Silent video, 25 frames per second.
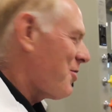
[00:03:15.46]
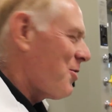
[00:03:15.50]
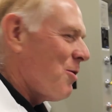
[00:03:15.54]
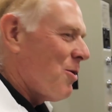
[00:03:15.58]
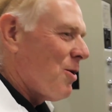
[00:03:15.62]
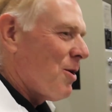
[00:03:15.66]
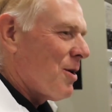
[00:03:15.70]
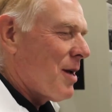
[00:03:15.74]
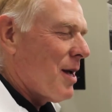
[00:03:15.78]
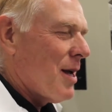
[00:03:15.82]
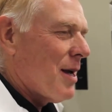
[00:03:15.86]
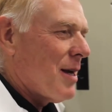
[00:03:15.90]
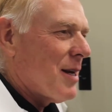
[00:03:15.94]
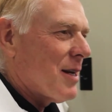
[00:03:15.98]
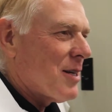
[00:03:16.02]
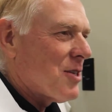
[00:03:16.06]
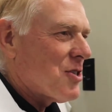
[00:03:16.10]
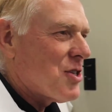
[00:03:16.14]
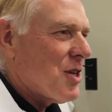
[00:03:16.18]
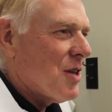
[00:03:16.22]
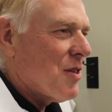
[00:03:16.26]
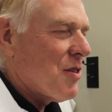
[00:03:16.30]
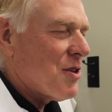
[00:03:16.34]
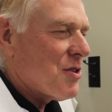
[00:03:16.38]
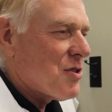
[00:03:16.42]
to organic
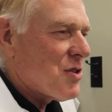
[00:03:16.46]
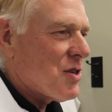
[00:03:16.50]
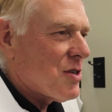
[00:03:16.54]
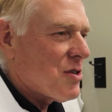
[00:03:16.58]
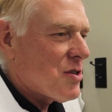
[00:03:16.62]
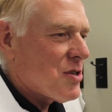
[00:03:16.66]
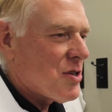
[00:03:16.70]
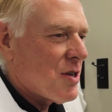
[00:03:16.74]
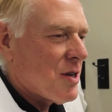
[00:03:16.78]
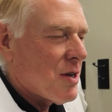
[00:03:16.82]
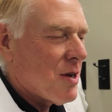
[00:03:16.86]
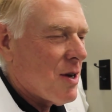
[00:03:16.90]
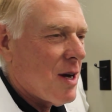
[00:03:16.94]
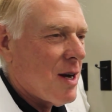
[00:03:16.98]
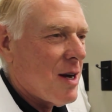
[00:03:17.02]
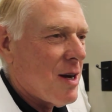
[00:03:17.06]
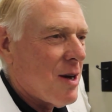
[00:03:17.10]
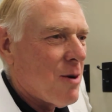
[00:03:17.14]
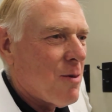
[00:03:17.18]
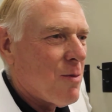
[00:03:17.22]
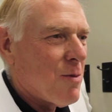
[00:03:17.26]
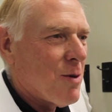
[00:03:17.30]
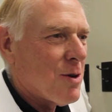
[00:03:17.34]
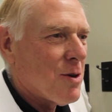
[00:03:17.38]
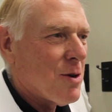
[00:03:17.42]
synthesis.
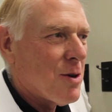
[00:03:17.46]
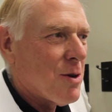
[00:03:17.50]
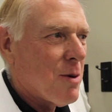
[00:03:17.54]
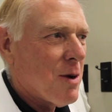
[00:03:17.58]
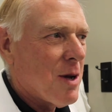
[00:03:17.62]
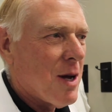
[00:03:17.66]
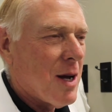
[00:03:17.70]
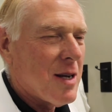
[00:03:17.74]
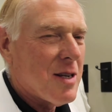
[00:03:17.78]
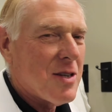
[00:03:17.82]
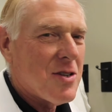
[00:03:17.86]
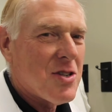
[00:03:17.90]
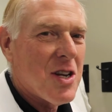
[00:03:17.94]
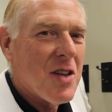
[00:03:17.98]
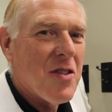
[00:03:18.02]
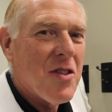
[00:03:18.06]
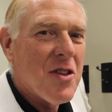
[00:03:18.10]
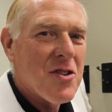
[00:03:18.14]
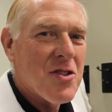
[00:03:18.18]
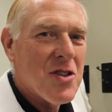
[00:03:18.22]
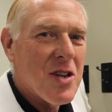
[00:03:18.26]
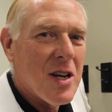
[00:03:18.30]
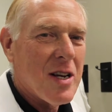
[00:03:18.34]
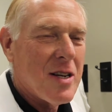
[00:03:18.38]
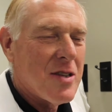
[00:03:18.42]
Uh, we're uh,
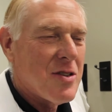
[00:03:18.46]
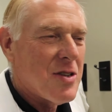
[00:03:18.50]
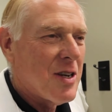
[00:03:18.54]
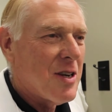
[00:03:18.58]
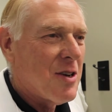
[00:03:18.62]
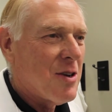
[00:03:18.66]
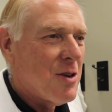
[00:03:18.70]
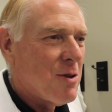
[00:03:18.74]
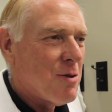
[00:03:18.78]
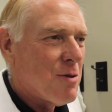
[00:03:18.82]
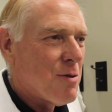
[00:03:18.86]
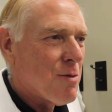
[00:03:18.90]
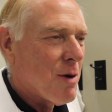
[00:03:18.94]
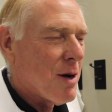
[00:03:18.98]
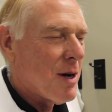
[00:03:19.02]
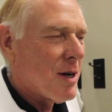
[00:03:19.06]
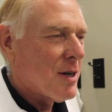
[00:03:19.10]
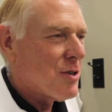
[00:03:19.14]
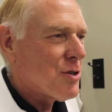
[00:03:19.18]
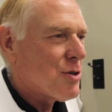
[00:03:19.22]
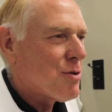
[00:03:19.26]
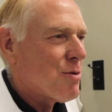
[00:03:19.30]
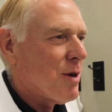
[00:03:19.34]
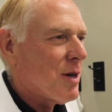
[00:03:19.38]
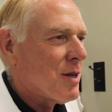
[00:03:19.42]
synthesizing new
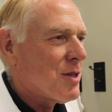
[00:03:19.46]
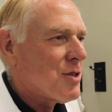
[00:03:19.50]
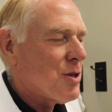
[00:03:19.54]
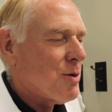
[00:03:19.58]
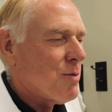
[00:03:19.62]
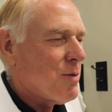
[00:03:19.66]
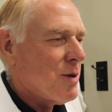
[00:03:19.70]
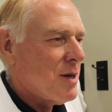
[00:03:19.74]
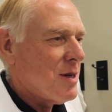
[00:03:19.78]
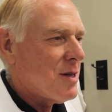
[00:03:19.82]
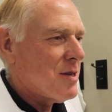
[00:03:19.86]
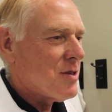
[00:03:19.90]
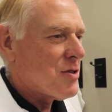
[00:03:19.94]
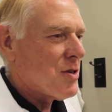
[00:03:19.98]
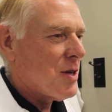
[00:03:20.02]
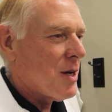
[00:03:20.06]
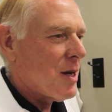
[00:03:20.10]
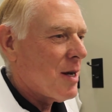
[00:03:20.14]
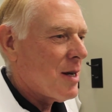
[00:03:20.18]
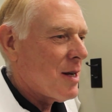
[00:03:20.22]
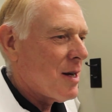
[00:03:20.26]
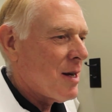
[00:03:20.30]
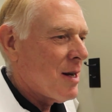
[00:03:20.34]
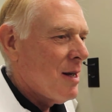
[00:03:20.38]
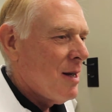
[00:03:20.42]
drugs, drugs that we
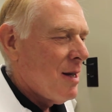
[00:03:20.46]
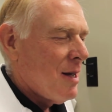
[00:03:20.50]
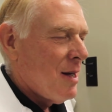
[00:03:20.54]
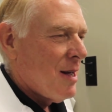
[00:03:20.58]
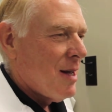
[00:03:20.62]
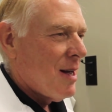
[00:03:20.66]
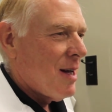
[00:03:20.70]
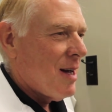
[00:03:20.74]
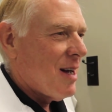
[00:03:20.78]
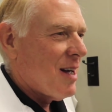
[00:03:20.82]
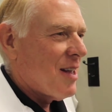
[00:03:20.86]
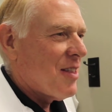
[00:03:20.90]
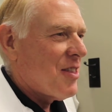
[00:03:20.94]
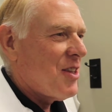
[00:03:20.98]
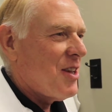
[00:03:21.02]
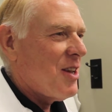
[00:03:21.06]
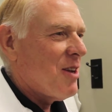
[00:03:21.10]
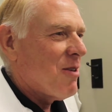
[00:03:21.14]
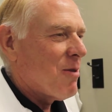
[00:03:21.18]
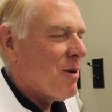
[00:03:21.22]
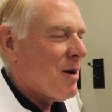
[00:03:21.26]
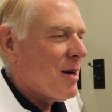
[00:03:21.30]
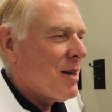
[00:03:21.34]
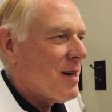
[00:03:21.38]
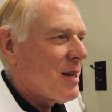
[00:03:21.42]
design uh,
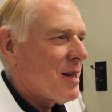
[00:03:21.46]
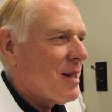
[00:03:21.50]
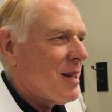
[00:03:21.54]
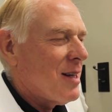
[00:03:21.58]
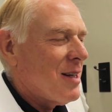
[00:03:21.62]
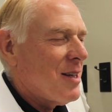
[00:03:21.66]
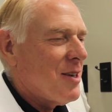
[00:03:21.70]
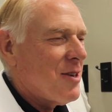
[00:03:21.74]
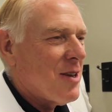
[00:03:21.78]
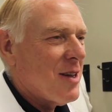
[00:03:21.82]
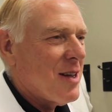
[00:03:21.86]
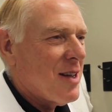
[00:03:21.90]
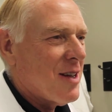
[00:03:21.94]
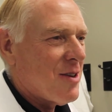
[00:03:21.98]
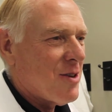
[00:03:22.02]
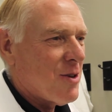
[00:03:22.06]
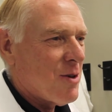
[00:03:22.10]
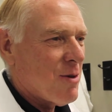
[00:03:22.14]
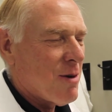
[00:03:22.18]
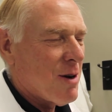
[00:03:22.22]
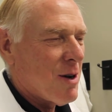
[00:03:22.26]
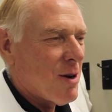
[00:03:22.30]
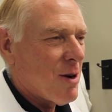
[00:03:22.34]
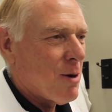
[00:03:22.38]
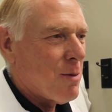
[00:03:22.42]
theoretically
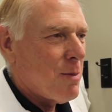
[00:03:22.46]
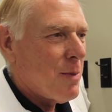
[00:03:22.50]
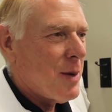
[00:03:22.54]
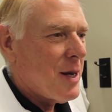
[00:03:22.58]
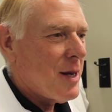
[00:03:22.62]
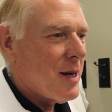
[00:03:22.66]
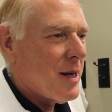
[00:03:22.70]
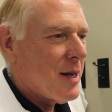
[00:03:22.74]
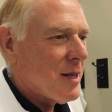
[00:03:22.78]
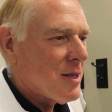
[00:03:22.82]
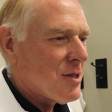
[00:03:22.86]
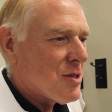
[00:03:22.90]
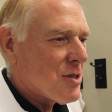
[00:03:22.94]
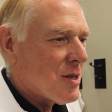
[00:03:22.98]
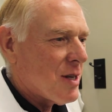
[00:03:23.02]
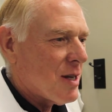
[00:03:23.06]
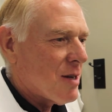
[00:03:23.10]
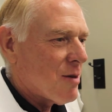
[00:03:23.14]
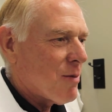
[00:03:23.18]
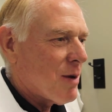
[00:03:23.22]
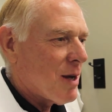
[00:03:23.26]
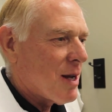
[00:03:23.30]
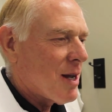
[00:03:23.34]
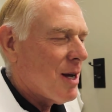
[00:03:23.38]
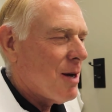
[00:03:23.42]
during our meetings.
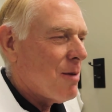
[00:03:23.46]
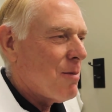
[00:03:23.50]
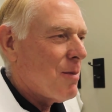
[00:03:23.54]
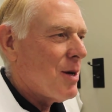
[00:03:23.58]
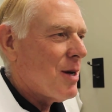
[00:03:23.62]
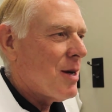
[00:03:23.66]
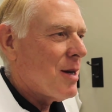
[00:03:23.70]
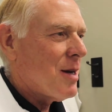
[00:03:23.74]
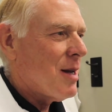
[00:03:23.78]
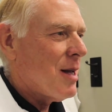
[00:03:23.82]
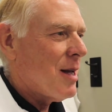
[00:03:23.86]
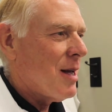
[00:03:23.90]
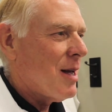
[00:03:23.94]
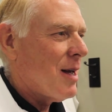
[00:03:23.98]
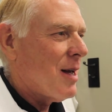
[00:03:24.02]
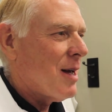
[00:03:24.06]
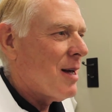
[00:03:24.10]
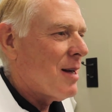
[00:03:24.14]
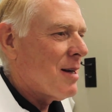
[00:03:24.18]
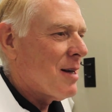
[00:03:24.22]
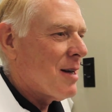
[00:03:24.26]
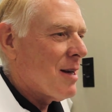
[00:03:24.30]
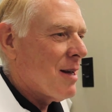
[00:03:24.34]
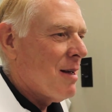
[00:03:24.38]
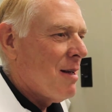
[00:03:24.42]
Then we come in
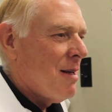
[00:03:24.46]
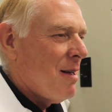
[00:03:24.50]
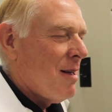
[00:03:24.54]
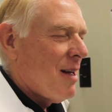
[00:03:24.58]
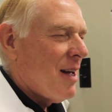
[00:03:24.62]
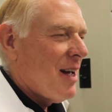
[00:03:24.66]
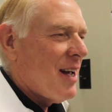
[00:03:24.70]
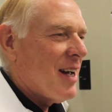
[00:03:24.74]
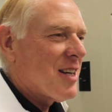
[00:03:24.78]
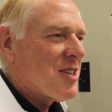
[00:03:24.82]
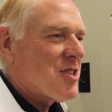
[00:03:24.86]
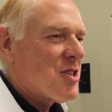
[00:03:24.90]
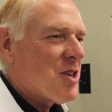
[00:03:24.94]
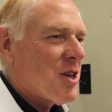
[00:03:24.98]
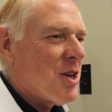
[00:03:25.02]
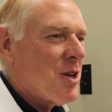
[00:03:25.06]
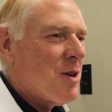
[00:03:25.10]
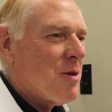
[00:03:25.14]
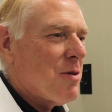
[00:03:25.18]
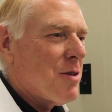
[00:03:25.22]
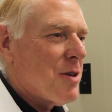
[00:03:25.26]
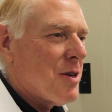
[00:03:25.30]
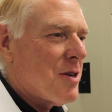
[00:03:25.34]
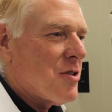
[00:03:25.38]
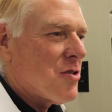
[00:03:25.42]
and
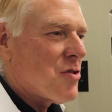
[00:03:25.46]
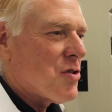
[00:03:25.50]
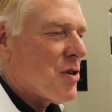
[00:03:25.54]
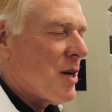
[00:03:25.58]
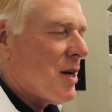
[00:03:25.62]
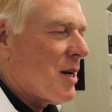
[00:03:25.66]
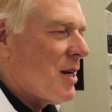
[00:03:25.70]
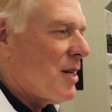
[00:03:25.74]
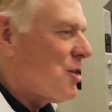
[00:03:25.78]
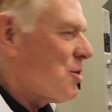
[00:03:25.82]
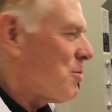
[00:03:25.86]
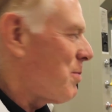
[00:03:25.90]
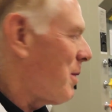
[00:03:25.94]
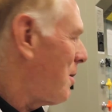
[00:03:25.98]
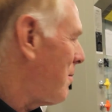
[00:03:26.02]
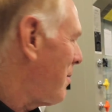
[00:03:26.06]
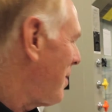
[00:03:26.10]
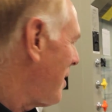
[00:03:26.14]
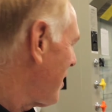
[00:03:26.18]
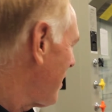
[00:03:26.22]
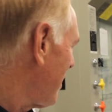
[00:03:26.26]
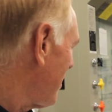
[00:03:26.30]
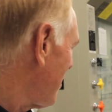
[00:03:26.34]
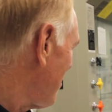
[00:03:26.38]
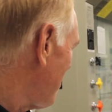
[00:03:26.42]
execute the designs by
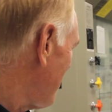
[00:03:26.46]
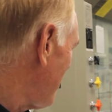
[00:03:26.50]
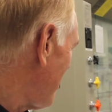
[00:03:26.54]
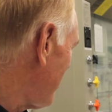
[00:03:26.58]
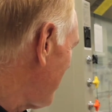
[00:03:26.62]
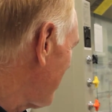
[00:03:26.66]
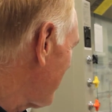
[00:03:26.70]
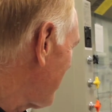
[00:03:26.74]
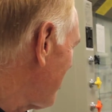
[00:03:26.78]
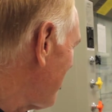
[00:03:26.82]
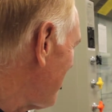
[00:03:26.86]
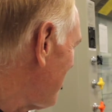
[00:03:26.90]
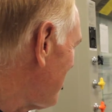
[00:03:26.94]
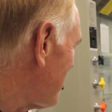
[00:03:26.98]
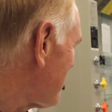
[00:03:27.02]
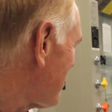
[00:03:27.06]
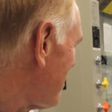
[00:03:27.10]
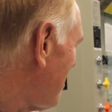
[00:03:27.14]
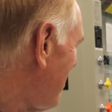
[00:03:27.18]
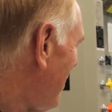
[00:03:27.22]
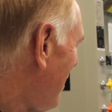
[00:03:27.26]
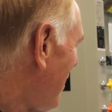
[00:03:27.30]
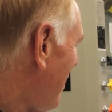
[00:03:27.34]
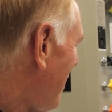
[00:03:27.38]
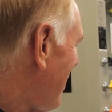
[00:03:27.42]
making the molecules.
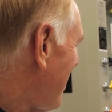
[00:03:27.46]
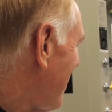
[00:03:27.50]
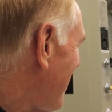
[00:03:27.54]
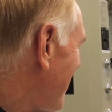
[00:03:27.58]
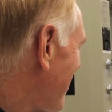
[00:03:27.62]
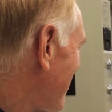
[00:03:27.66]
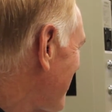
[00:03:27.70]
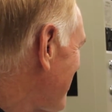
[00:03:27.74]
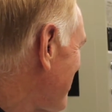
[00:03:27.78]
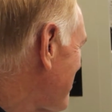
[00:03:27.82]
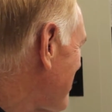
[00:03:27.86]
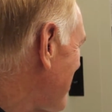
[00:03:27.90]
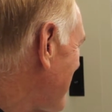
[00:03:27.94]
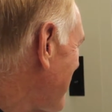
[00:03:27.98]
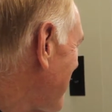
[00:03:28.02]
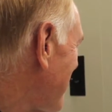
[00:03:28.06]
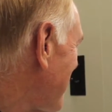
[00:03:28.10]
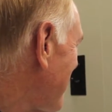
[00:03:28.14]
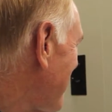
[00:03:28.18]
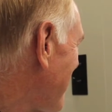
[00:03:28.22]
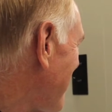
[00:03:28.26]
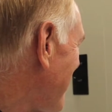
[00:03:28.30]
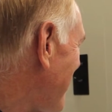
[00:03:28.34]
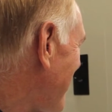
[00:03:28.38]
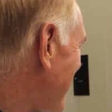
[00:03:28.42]
Here is
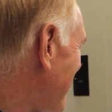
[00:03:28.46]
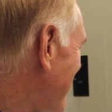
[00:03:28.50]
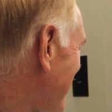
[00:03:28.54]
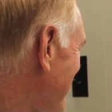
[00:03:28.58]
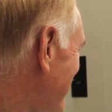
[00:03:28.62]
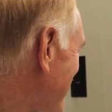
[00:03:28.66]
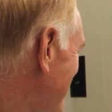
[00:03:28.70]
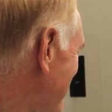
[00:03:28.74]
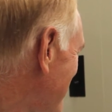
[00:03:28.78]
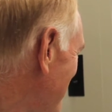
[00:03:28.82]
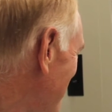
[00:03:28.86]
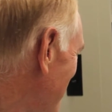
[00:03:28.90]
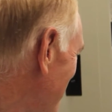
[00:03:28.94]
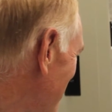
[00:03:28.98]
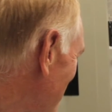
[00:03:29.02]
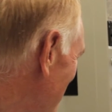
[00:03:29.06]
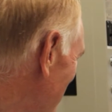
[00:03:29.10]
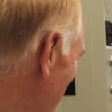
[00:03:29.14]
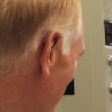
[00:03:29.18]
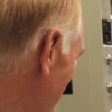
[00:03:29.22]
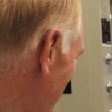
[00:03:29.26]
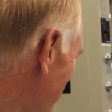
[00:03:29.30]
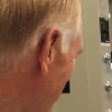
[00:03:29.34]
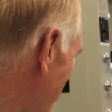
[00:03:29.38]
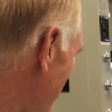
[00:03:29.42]
a uh, student
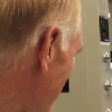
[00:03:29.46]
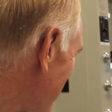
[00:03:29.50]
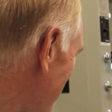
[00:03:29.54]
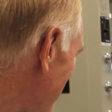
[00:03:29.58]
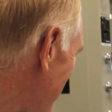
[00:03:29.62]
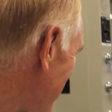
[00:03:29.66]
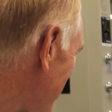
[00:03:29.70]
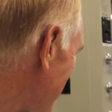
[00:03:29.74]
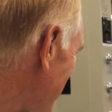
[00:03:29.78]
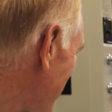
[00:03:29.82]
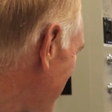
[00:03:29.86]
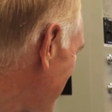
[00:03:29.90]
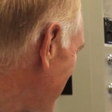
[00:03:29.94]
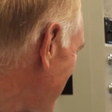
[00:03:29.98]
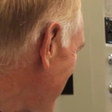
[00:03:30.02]
working on